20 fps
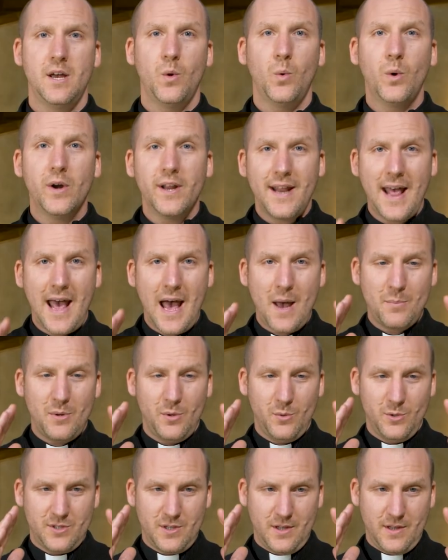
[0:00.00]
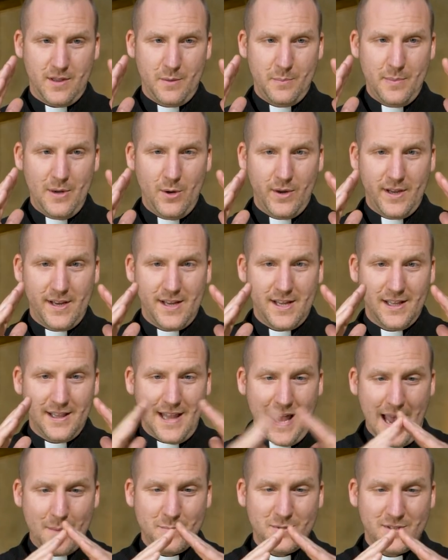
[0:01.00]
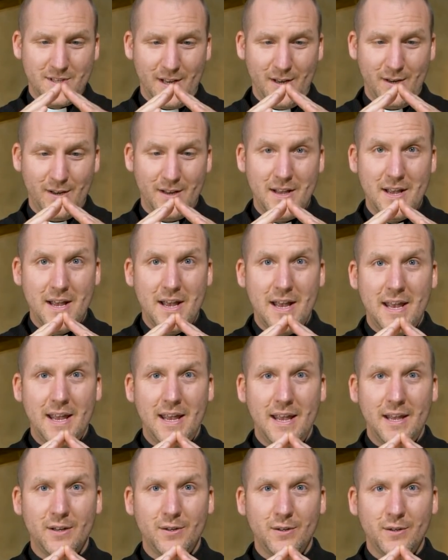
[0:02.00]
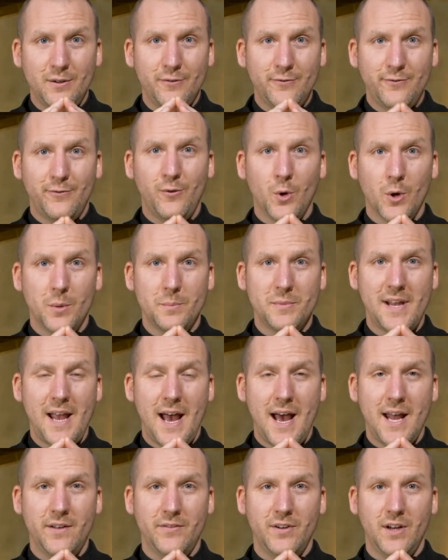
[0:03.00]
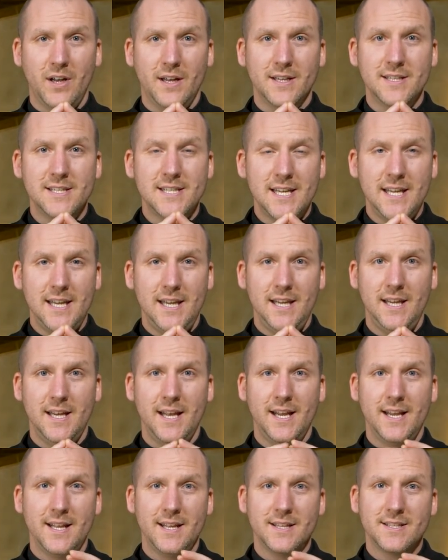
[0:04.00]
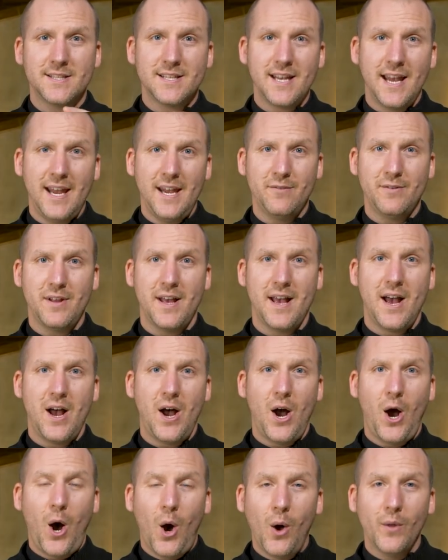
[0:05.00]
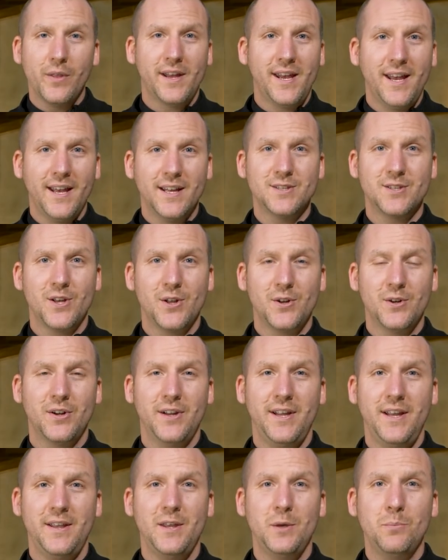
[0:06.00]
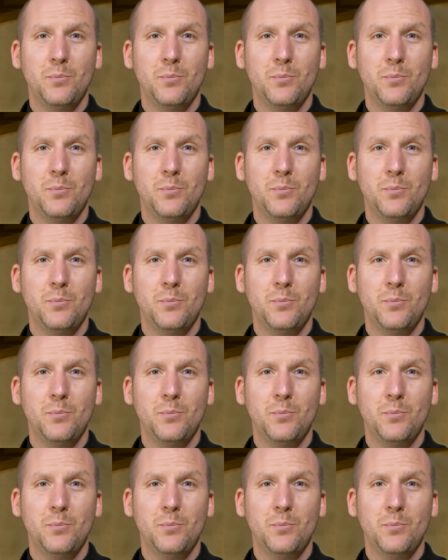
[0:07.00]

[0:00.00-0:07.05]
What had happened was that the building collapsed and it formed kind of a T, and it saved all the kids underneath.